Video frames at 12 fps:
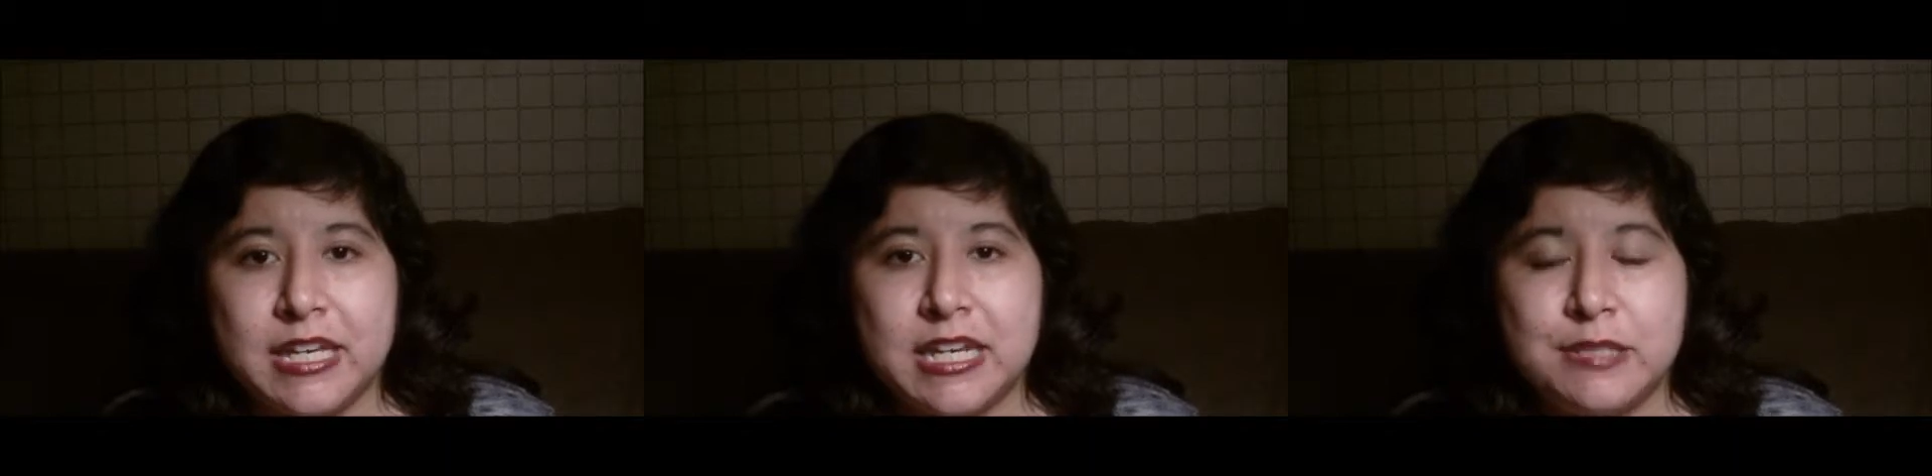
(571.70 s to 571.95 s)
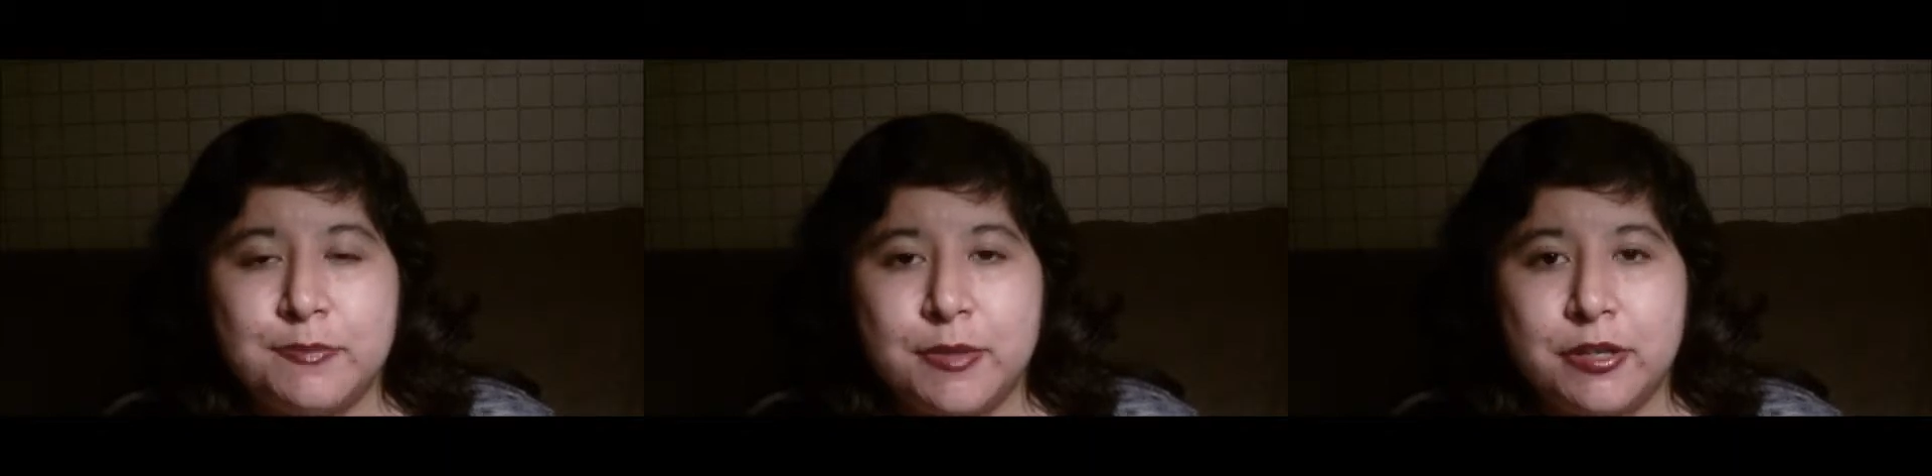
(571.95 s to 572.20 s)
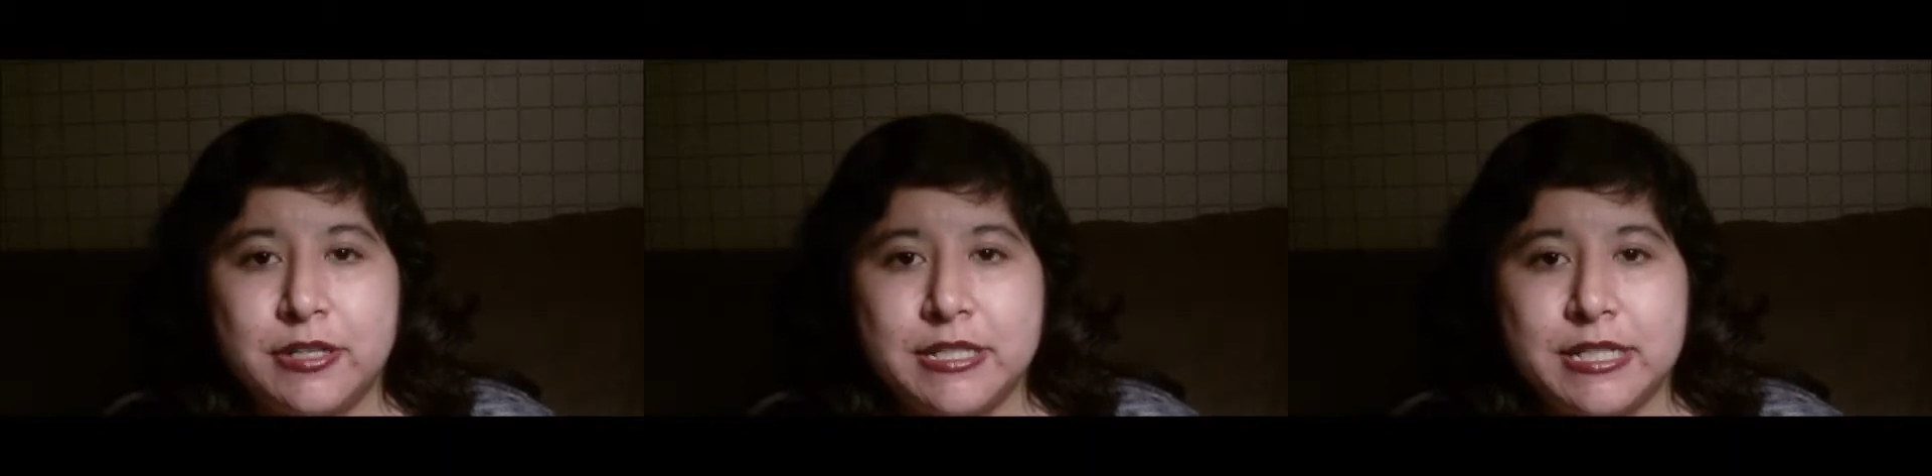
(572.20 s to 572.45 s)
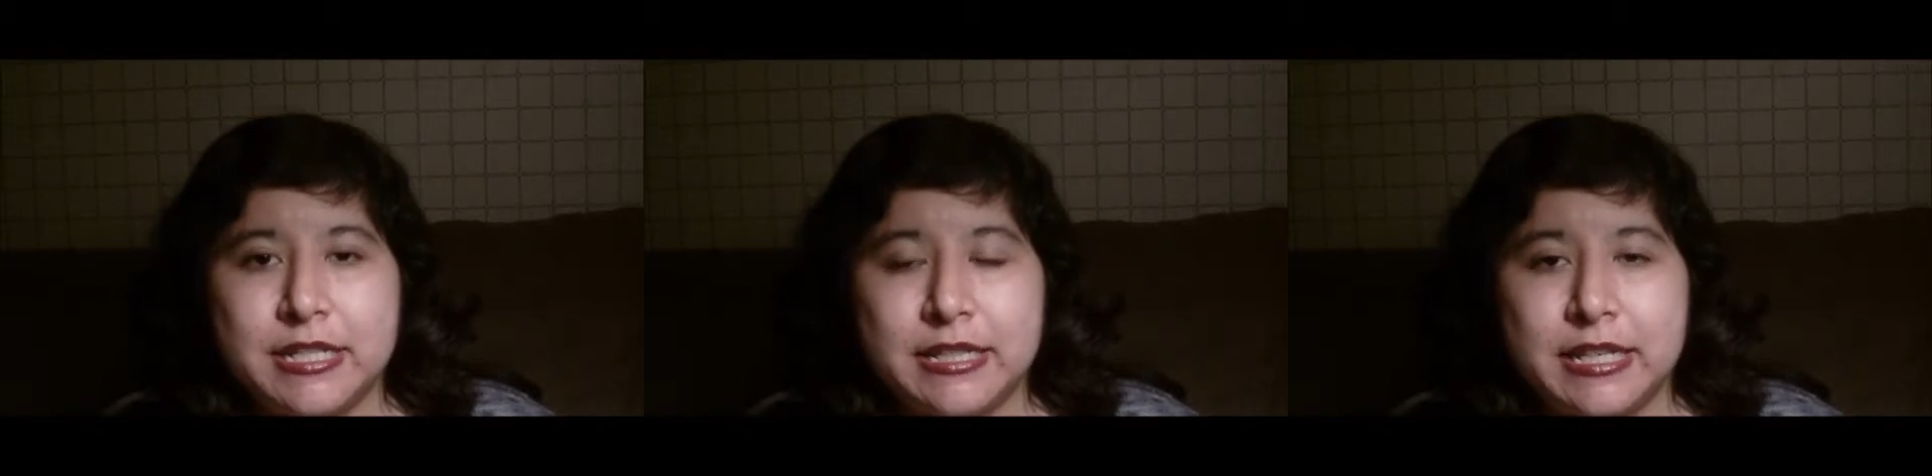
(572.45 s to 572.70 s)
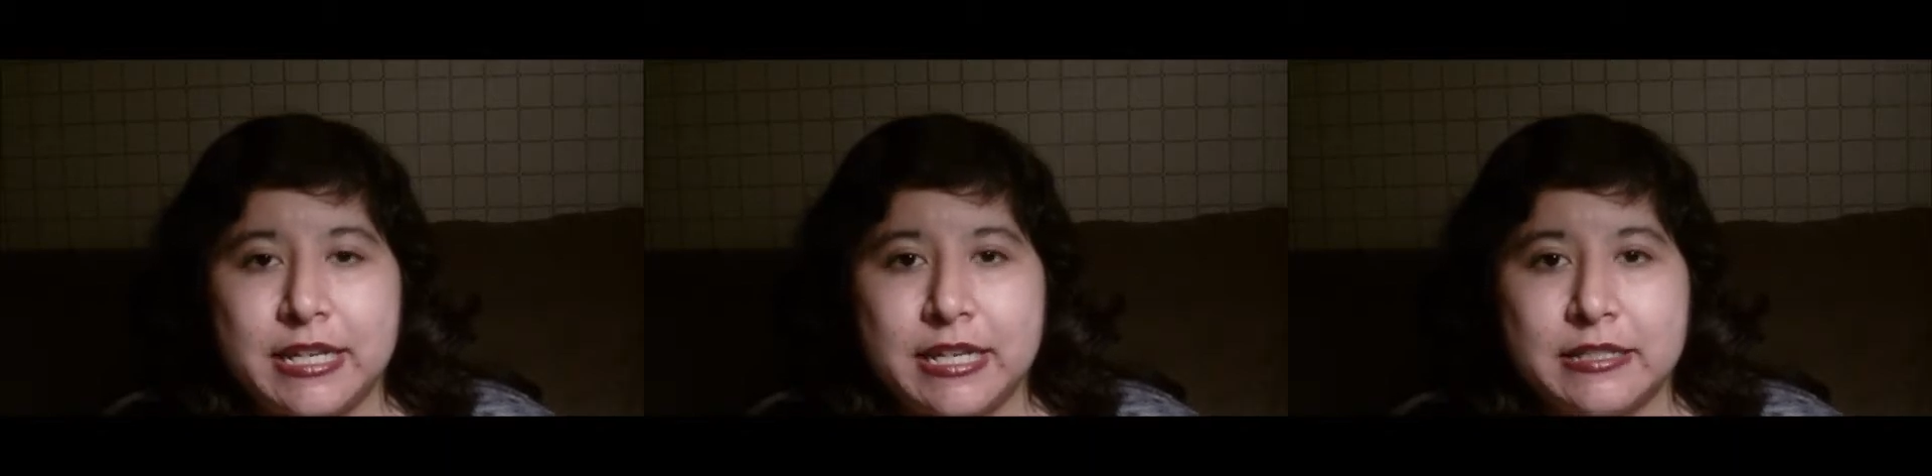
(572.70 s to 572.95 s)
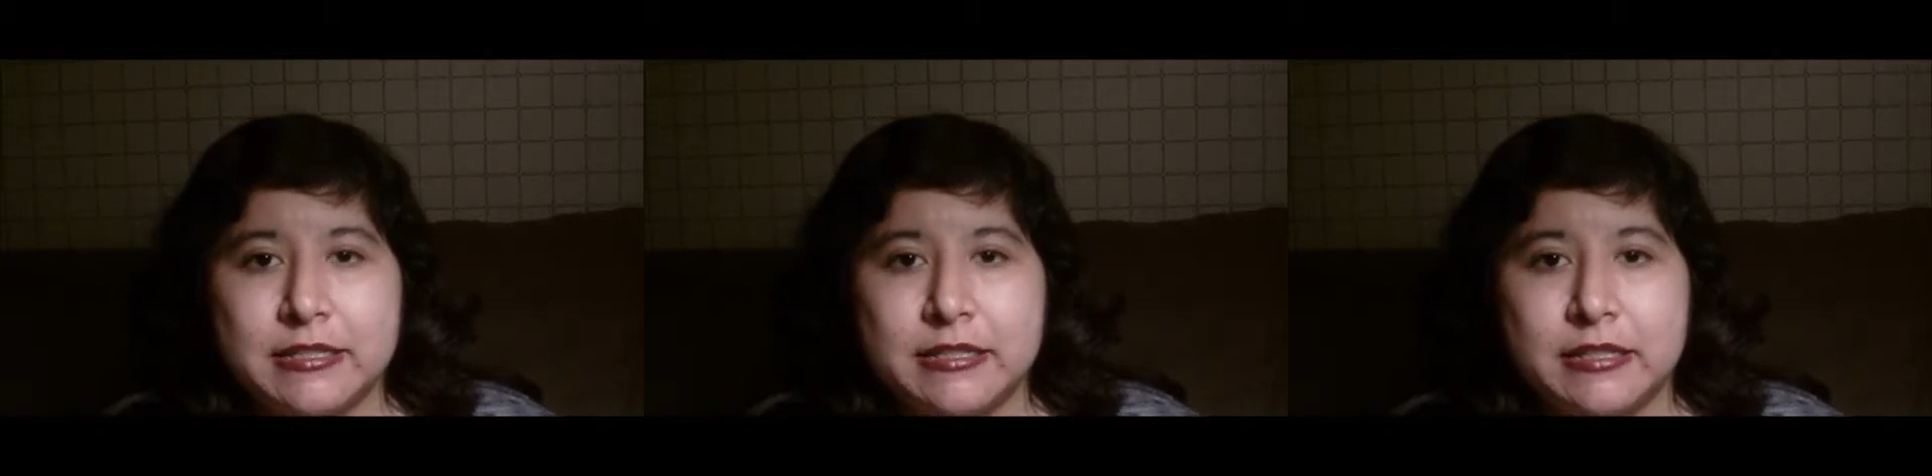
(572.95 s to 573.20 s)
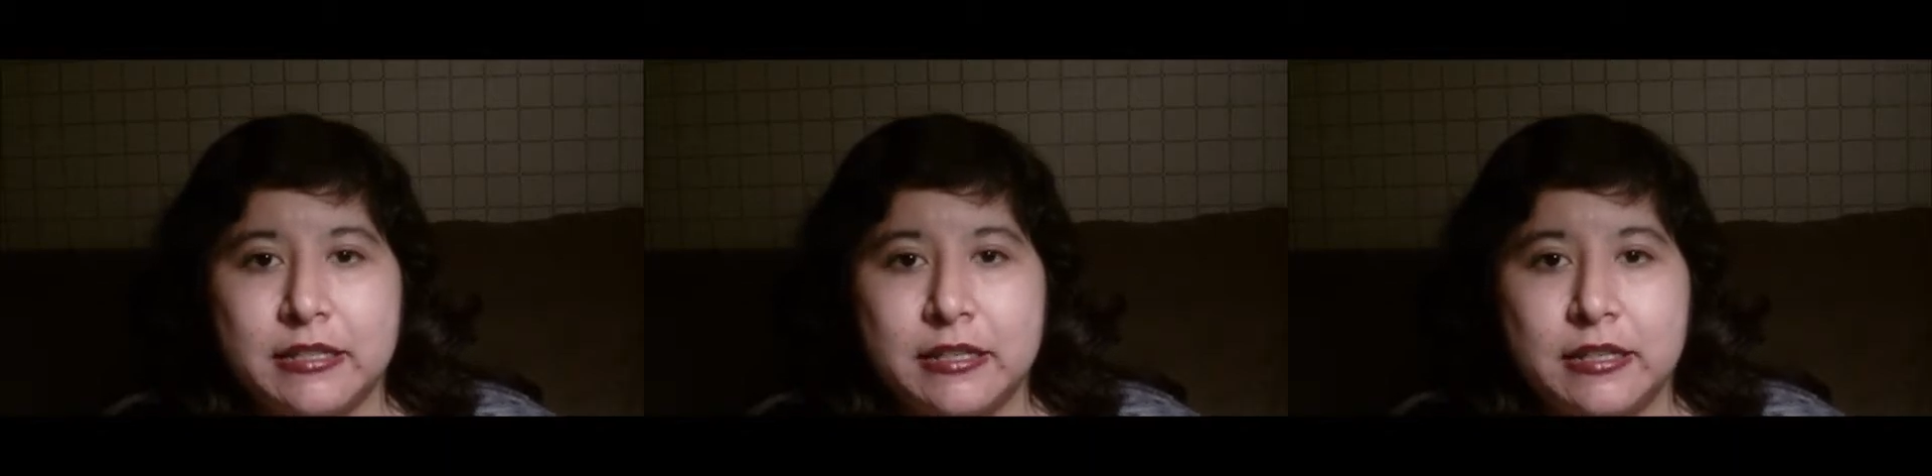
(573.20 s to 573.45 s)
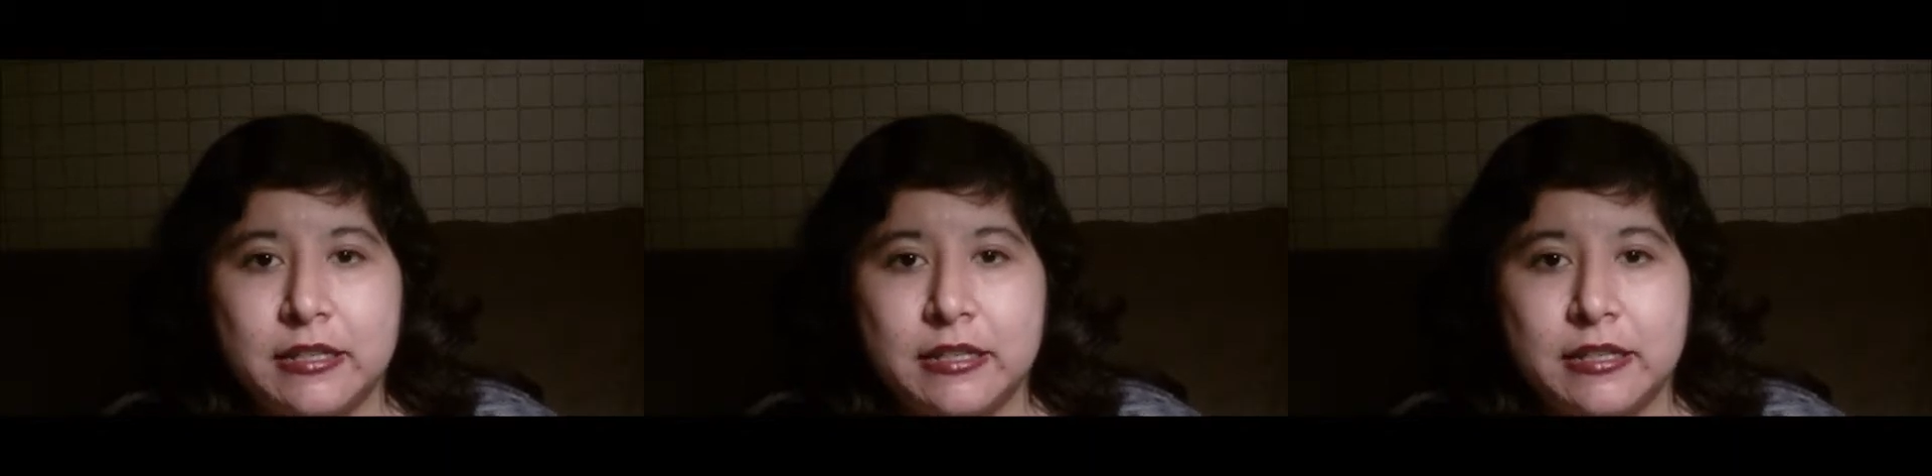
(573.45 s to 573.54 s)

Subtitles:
experiencing things,